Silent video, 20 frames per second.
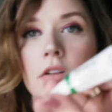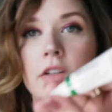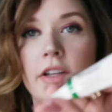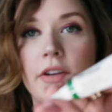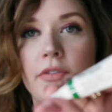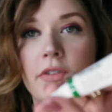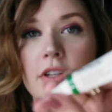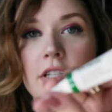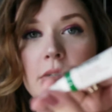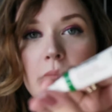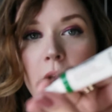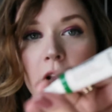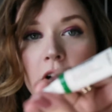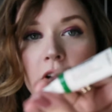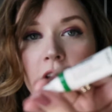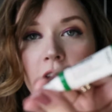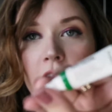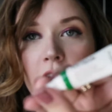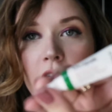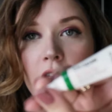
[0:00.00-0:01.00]
Definitely
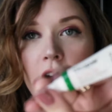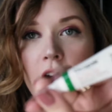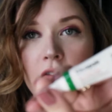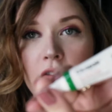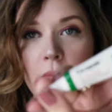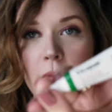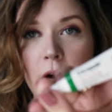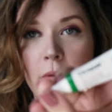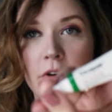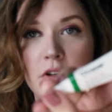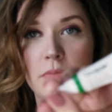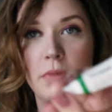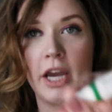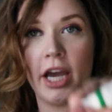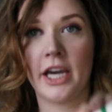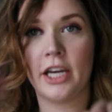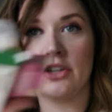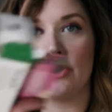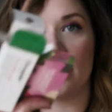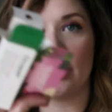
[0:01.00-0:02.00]
smaller than I thought from how much
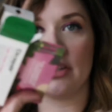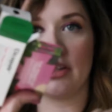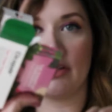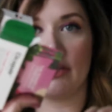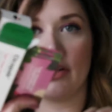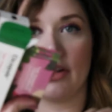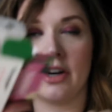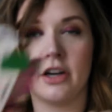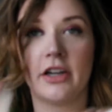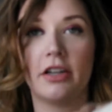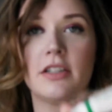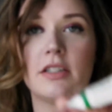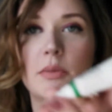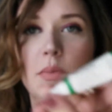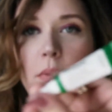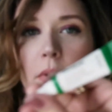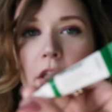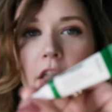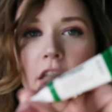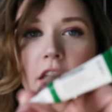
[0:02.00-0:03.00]
packaging that there
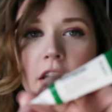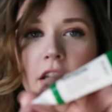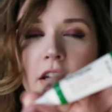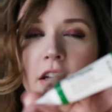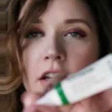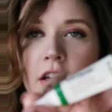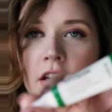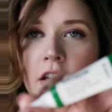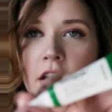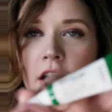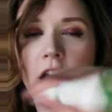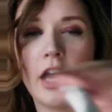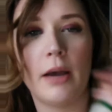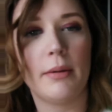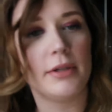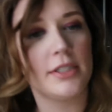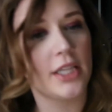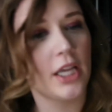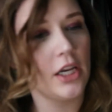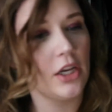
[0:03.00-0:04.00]
is, but
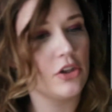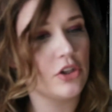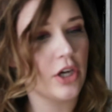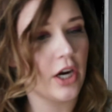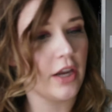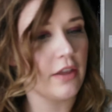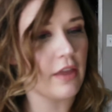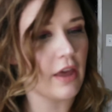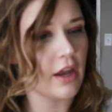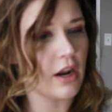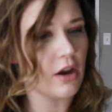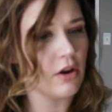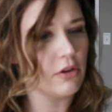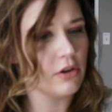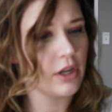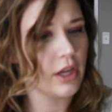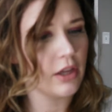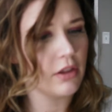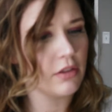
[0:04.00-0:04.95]
I'm excited to try that out.